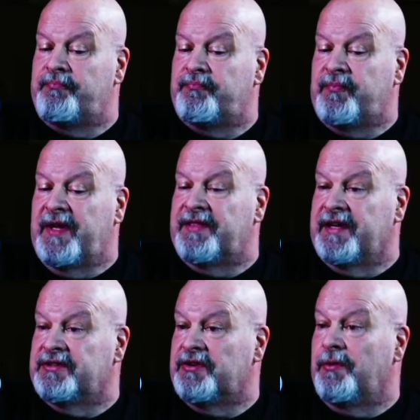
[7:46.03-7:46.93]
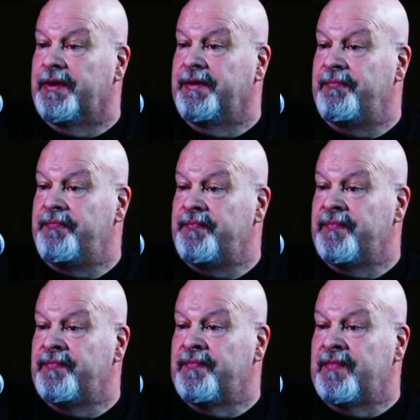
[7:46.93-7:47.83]
get things going,
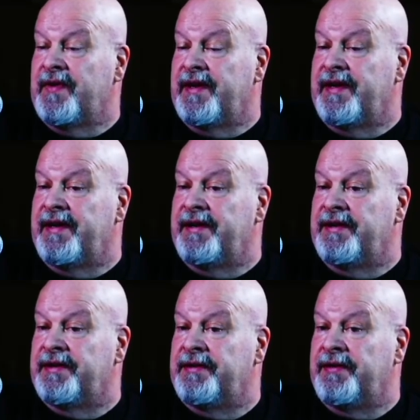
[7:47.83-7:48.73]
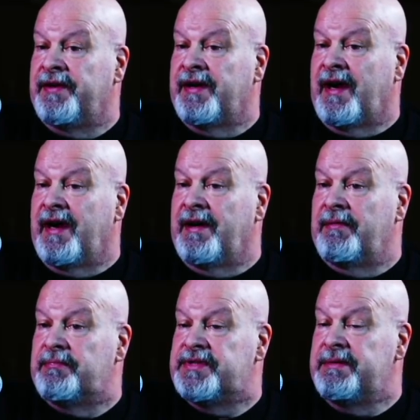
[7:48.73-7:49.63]
and
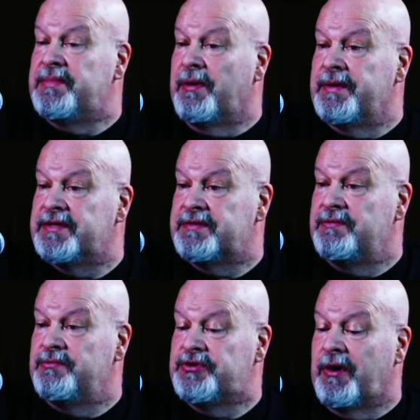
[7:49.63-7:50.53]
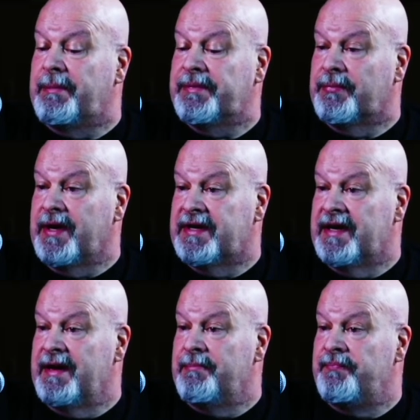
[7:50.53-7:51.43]
seemed to always show up at the right
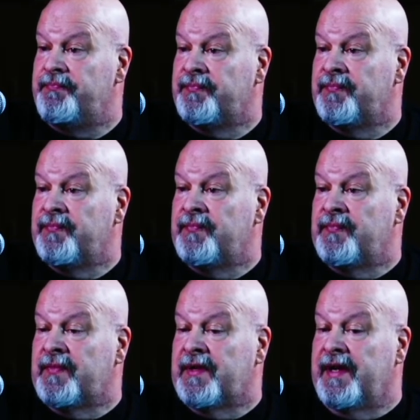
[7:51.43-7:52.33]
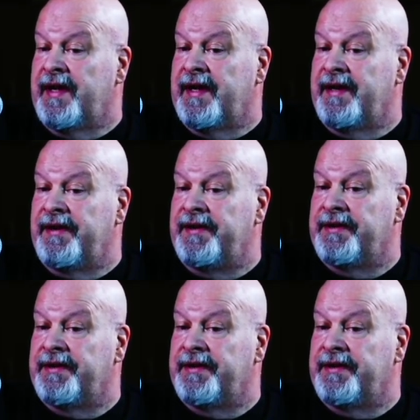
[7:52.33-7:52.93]
time, and.